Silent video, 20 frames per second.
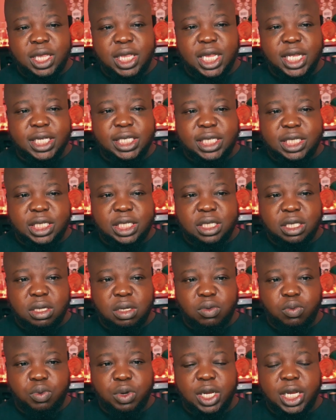This
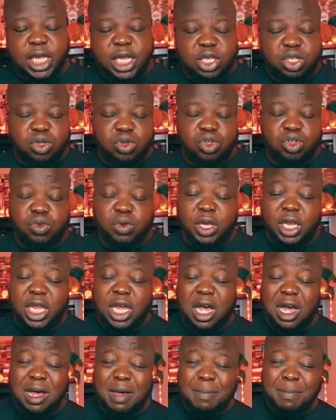release usually
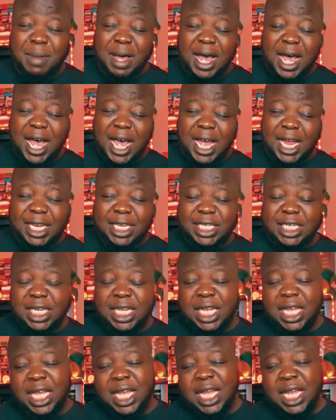come at